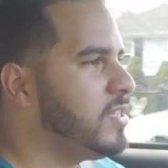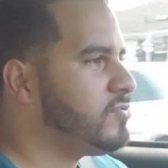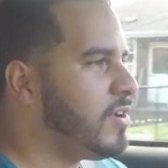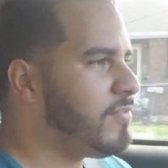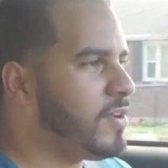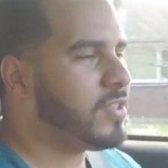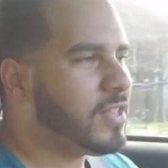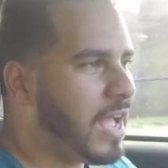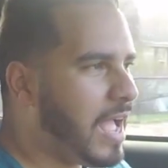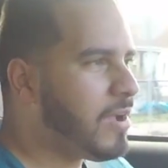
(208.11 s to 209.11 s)
driving on
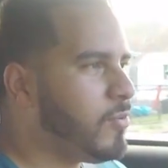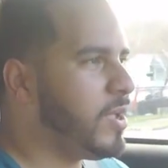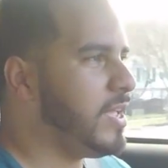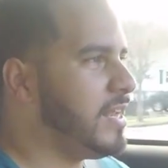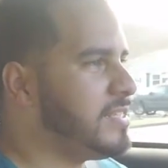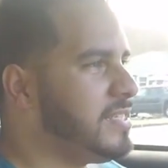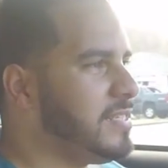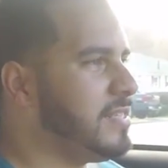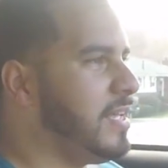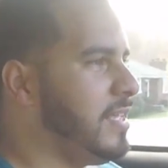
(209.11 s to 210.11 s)
the highway, and I
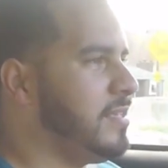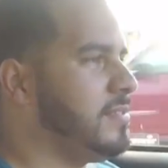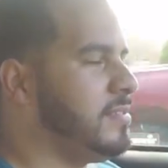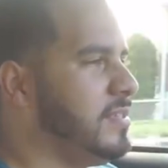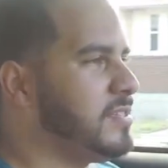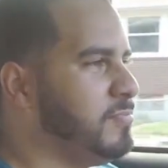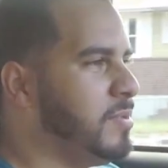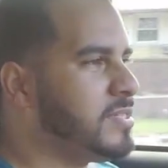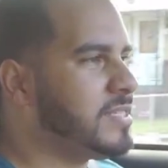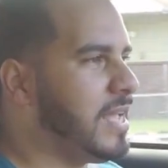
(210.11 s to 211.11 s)
seen like this
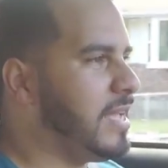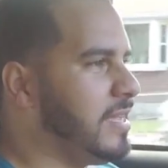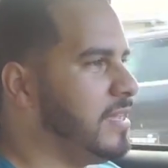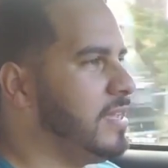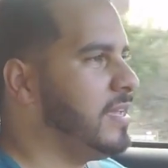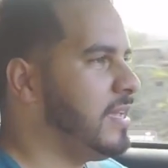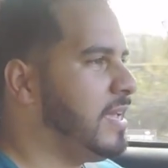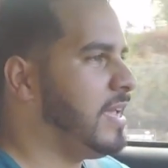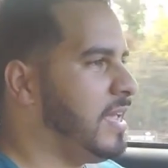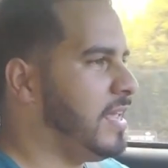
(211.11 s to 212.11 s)
Mustang,
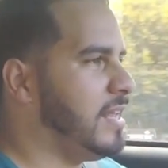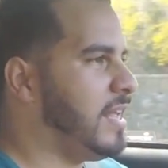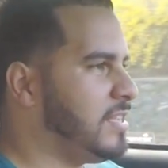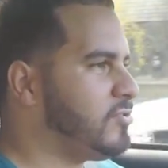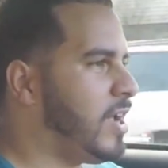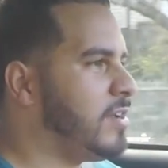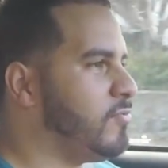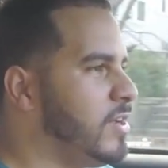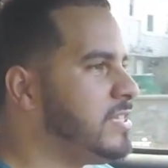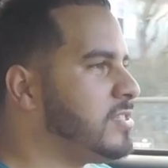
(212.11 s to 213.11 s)
and I tried to
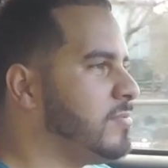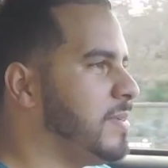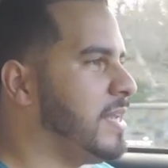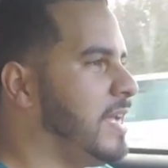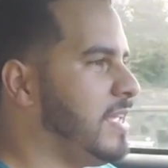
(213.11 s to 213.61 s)
race him, and